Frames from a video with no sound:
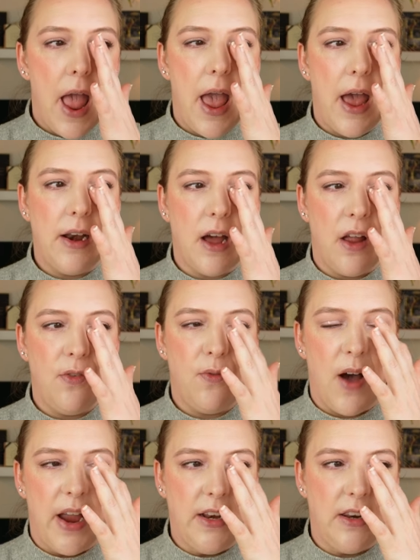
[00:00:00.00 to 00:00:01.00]
And I
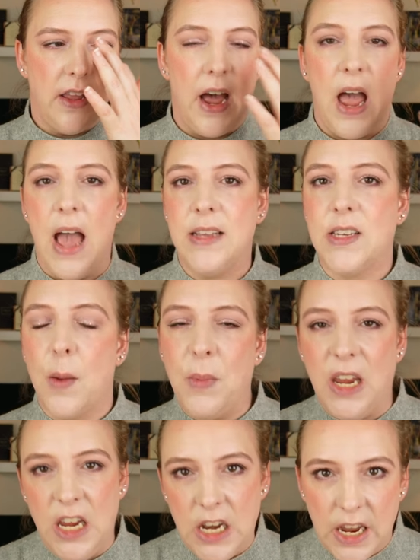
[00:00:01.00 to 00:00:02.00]
find that as I'm
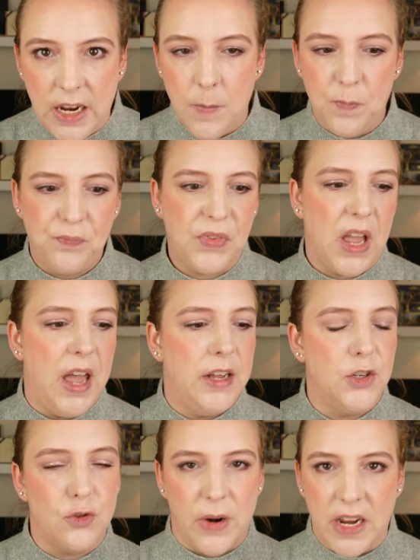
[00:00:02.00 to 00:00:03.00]
eating
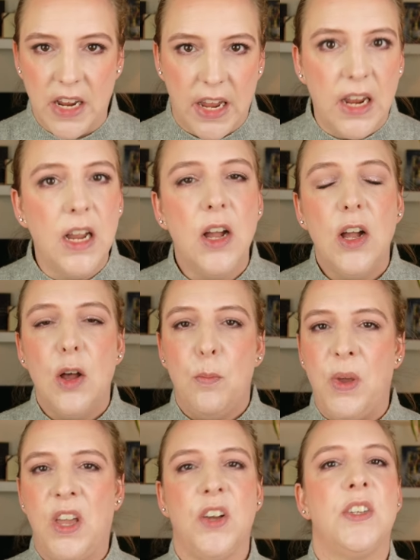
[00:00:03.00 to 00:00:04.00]
and drinking,
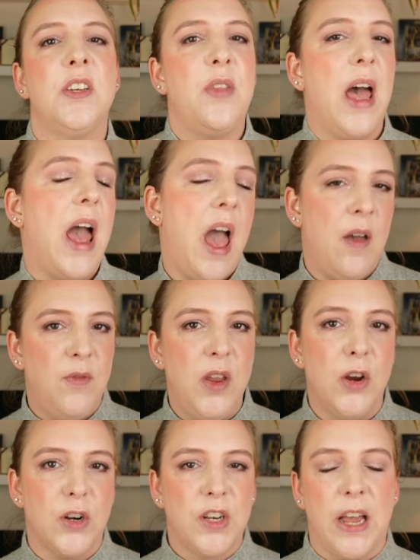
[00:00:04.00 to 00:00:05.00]
because of that
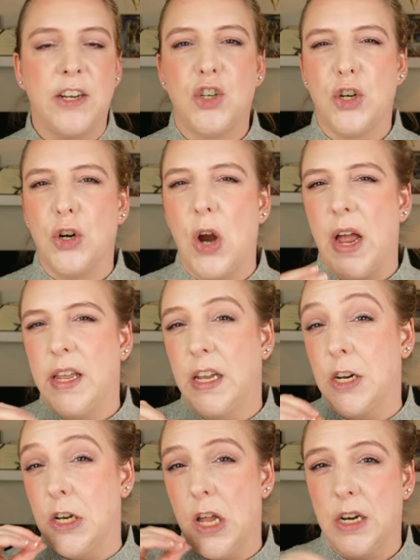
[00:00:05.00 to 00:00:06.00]
heavier texture, I
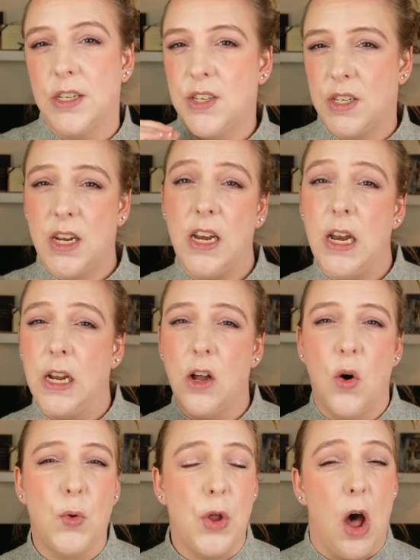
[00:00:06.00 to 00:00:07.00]
get a lot of staining
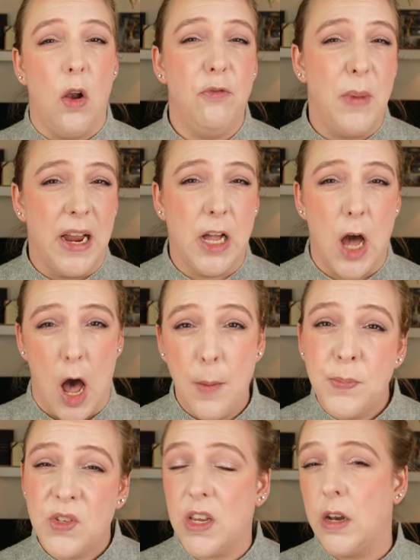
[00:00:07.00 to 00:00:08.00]
on all of my
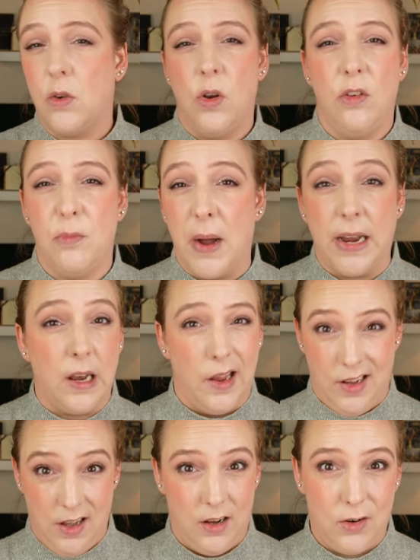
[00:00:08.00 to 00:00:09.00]
cups and all of my
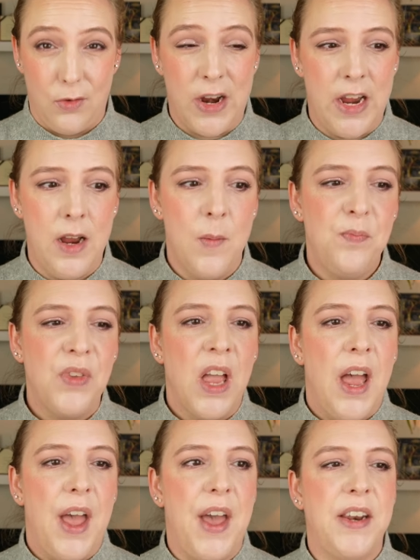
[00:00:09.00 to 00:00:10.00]
like cutlery
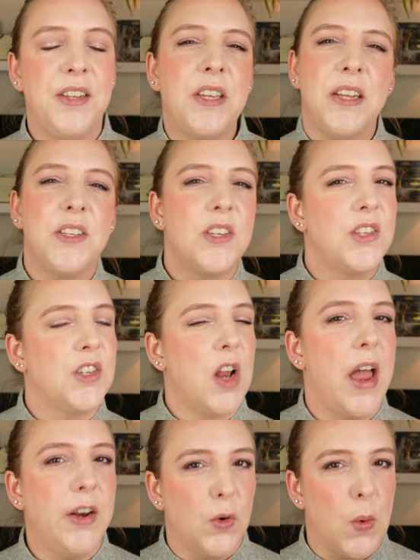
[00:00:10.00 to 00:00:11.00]
and it tends to
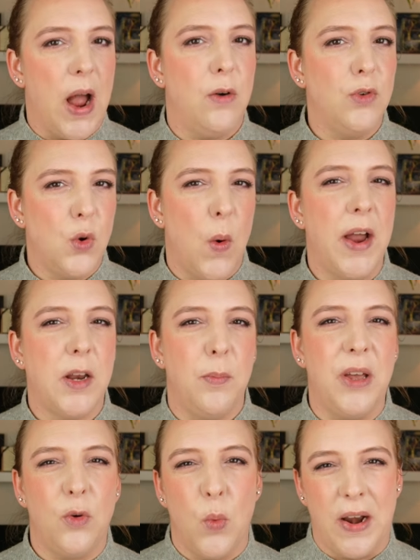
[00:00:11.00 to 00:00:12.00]
slide around quite a
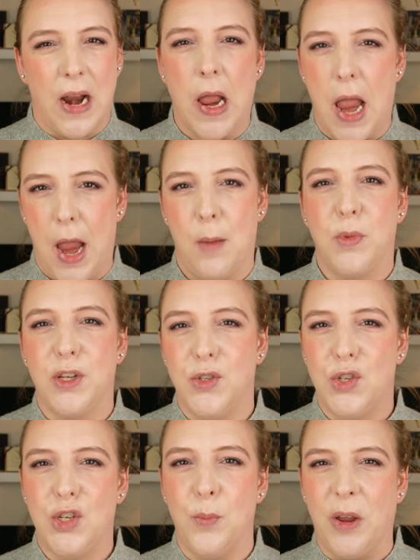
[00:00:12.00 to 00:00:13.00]
bit when I am
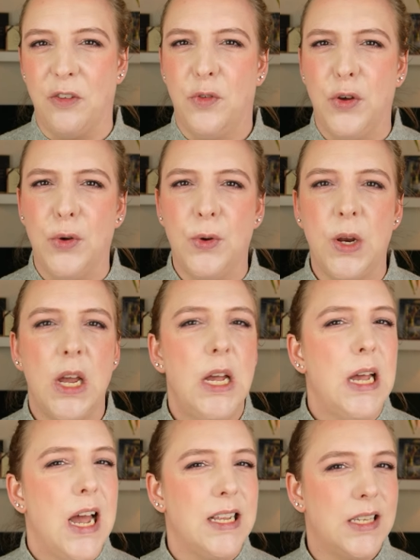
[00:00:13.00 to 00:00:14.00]
consuming food.
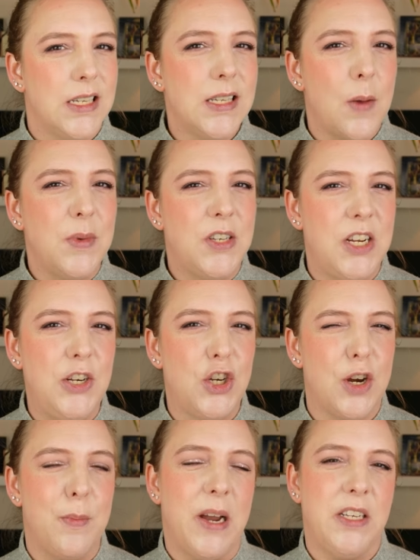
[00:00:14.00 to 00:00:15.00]
And since I'm a
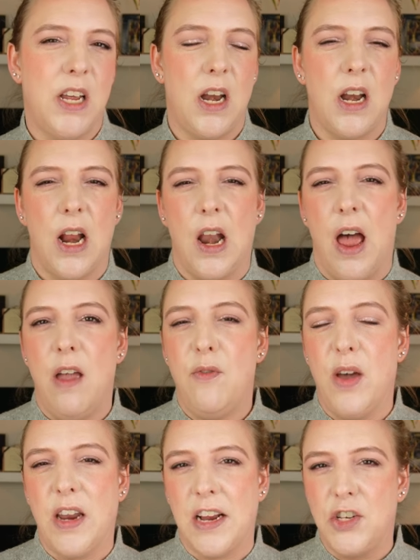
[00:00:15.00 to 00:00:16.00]
teacher in my day-to-day -day
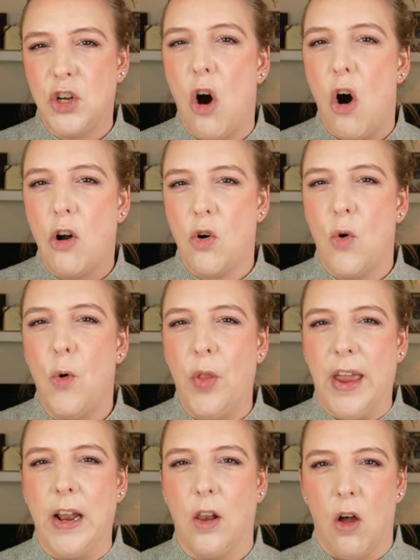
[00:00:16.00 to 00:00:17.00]
life and I talk all
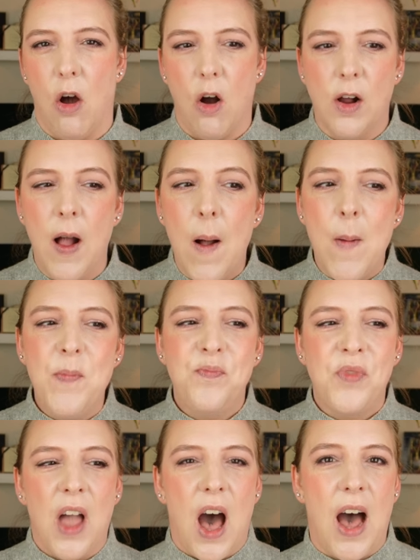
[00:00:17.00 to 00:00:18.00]
day long,
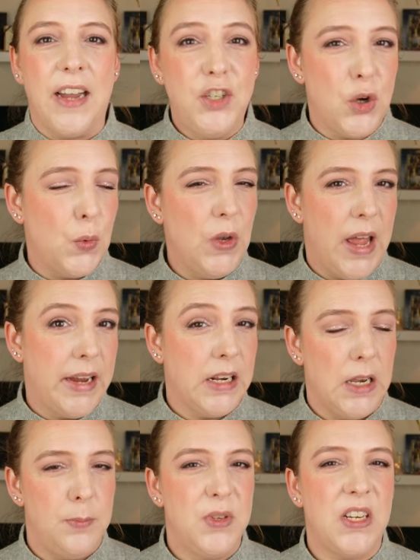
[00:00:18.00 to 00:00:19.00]
I don't like
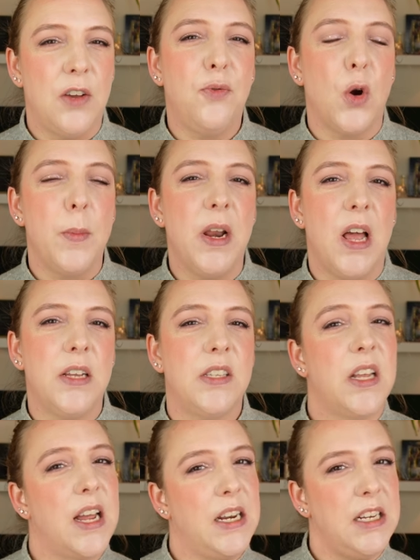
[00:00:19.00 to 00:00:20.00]
lipstick formulas
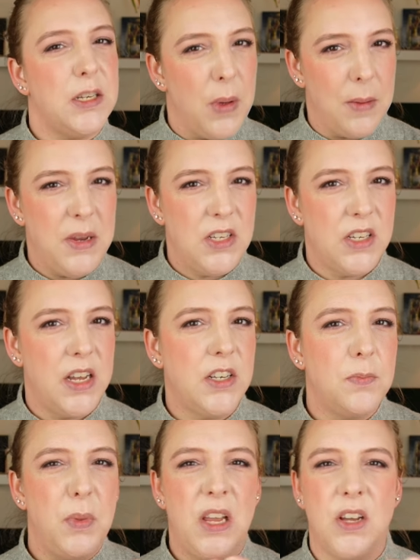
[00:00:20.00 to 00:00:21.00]
that I need to
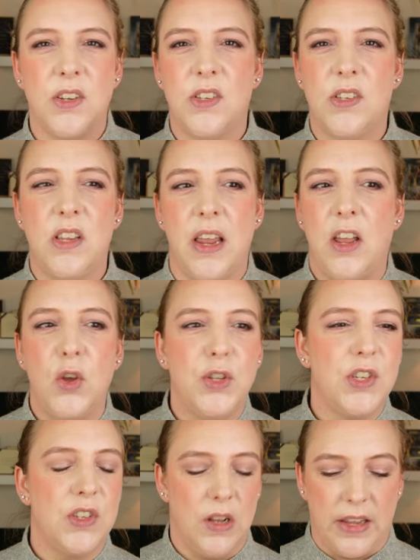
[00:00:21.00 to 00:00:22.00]
babysit because they
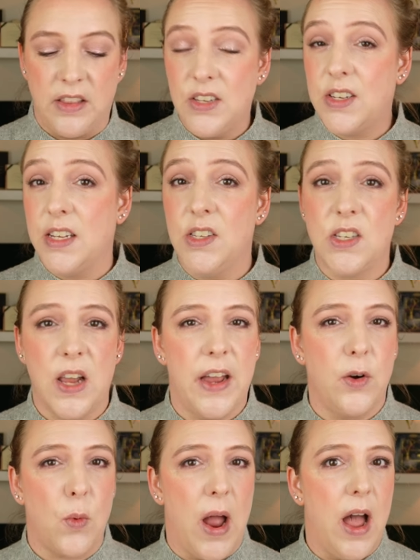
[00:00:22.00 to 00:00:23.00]
could, like this can
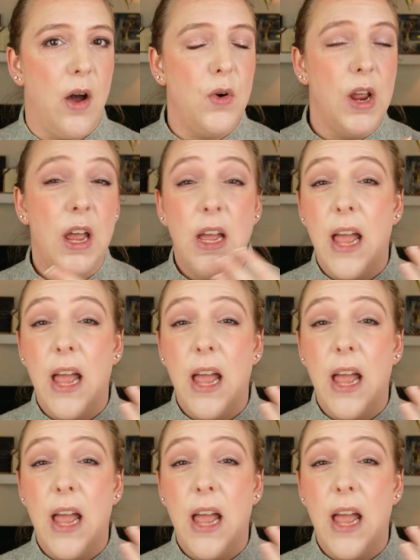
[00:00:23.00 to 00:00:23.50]
slide around